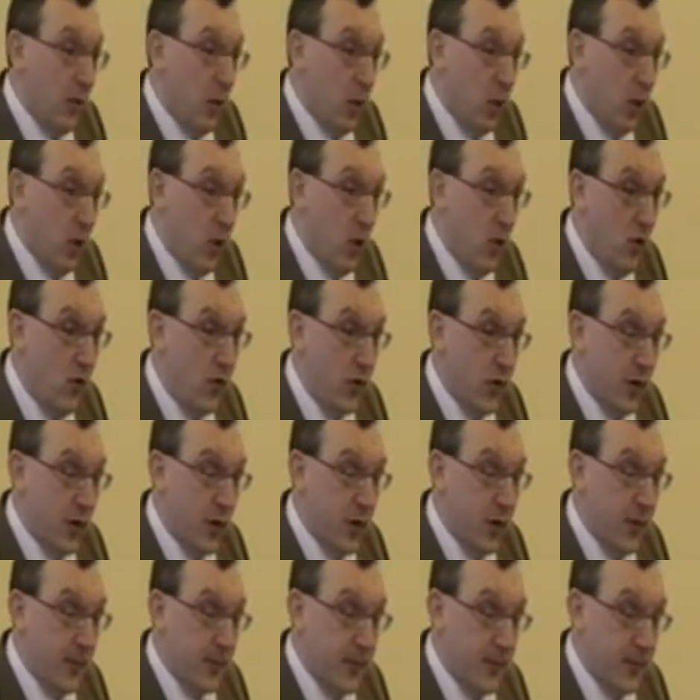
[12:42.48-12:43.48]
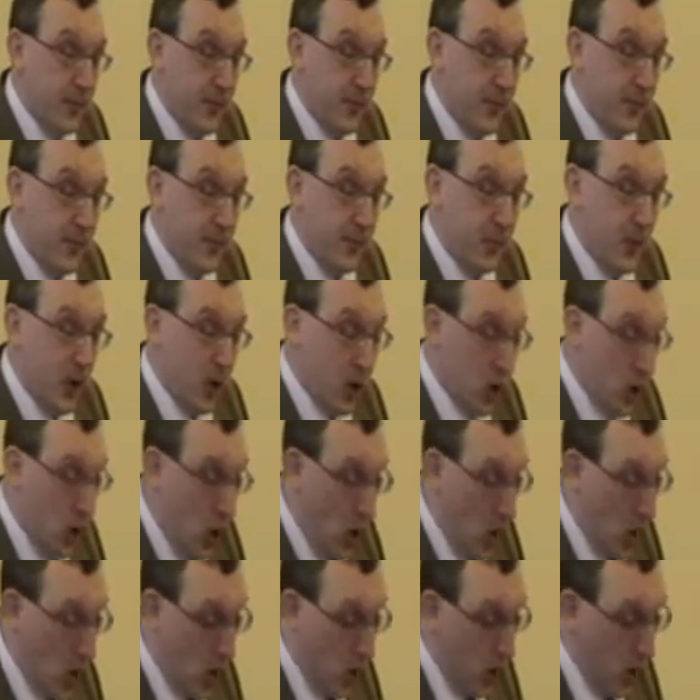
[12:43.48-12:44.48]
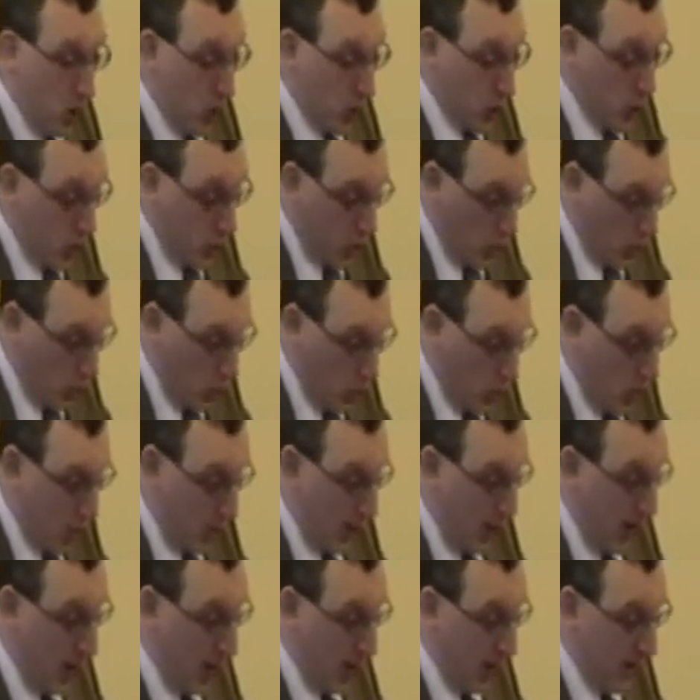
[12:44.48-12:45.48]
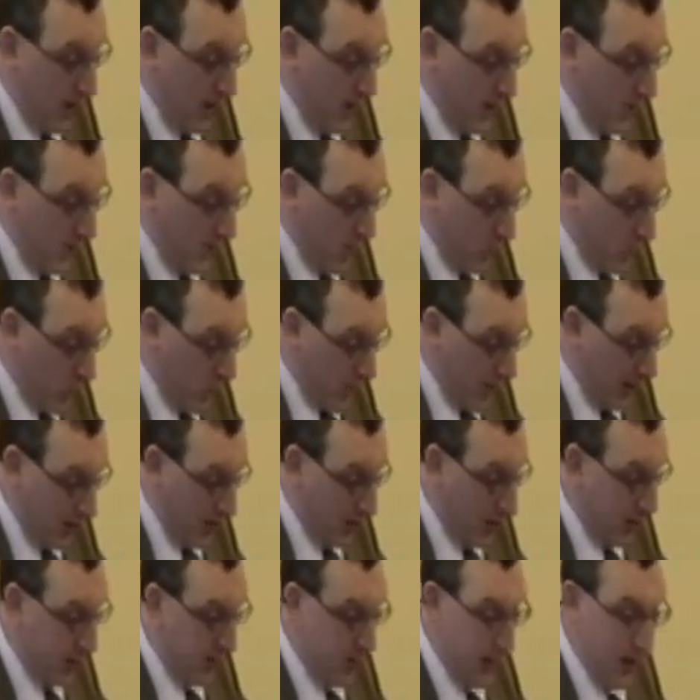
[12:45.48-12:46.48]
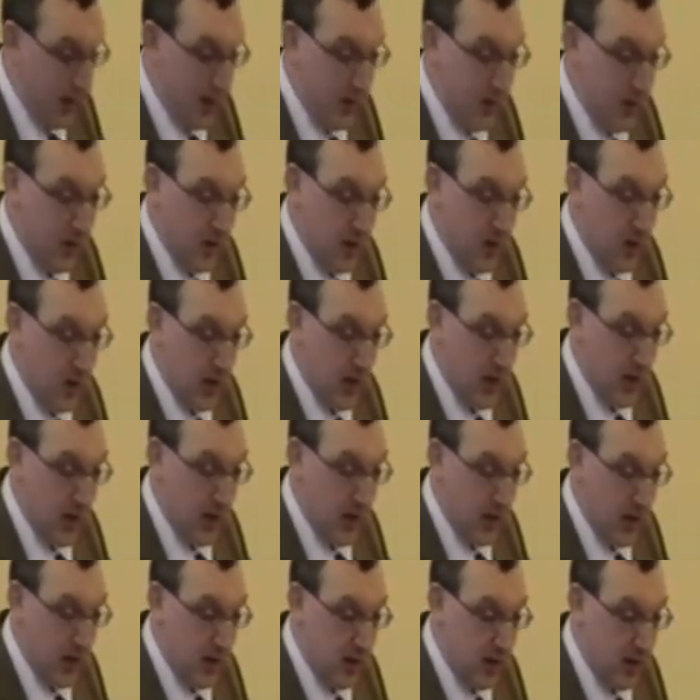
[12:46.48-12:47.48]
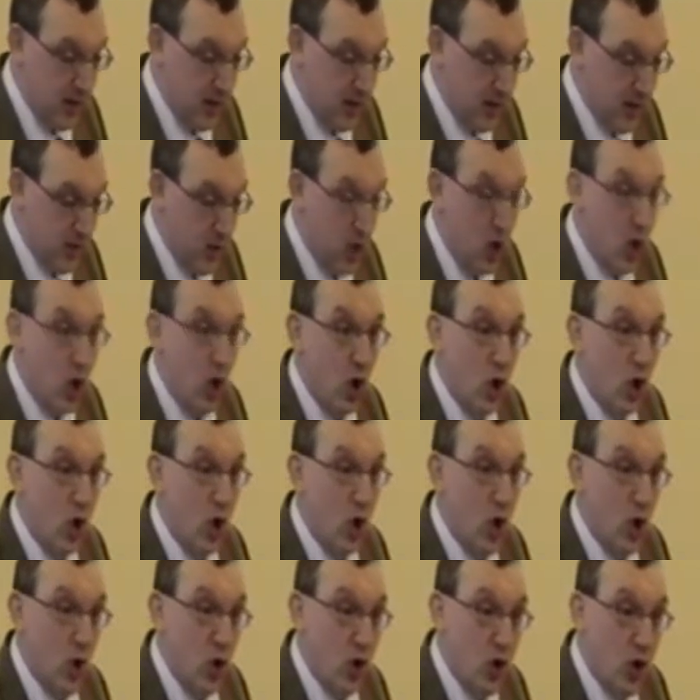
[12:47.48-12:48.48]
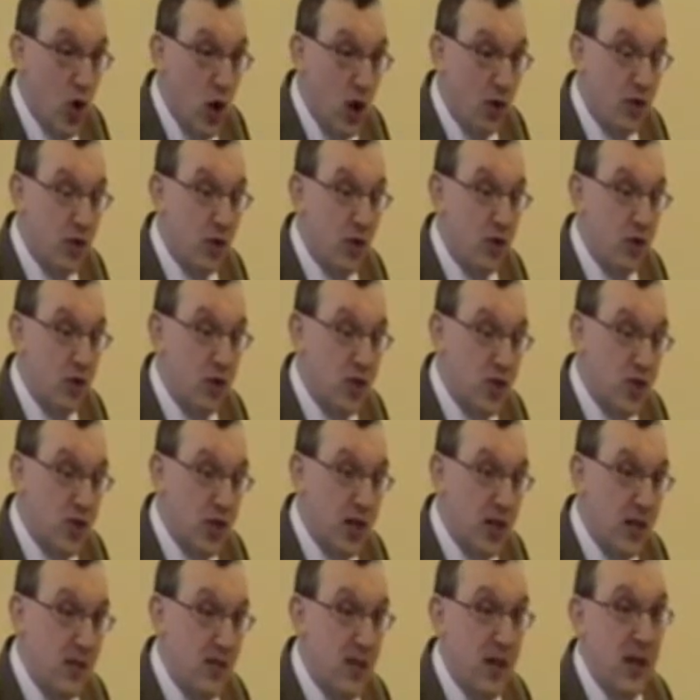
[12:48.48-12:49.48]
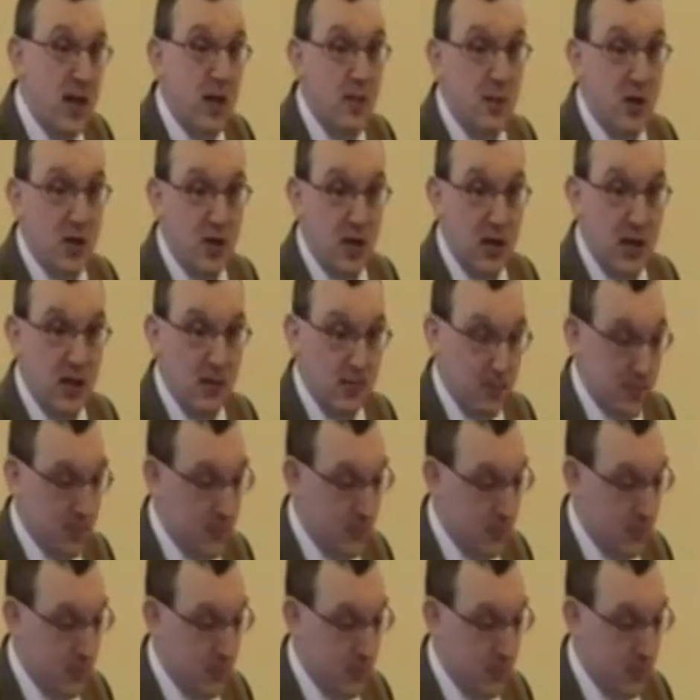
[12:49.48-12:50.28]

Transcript: Moreover, God could have willed and decreed not to save anybody.